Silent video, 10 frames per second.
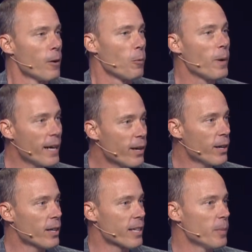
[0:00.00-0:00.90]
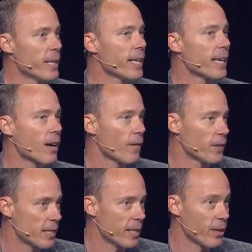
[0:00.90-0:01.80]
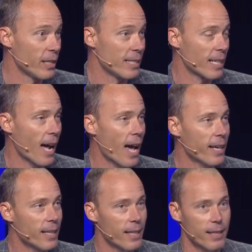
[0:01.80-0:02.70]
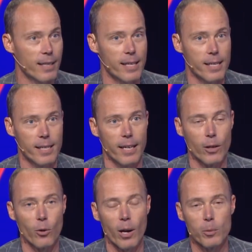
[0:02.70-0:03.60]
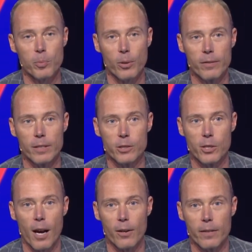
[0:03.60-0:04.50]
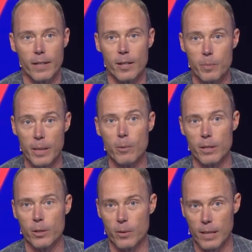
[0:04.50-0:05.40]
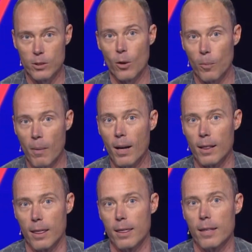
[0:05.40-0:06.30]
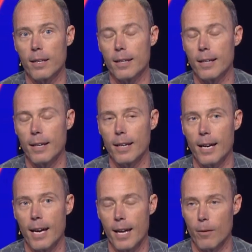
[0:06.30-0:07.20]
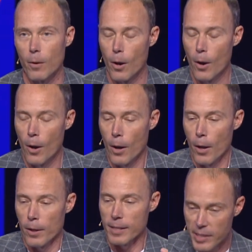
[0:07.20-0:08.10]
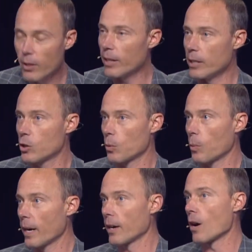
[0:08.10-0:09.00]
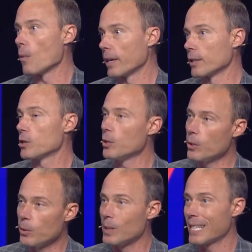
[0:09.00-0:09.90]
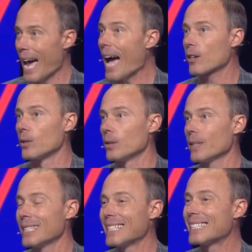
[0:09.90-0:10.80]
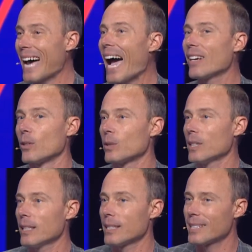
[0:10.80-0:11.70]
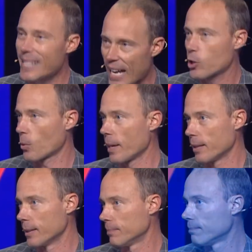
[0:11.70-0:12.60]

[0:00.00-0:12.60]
We're gonna be kicking off a series, and I get the incredible privilege and honor of getting to be with you this whole month. And the series we're going to tackle is entitled Saturated.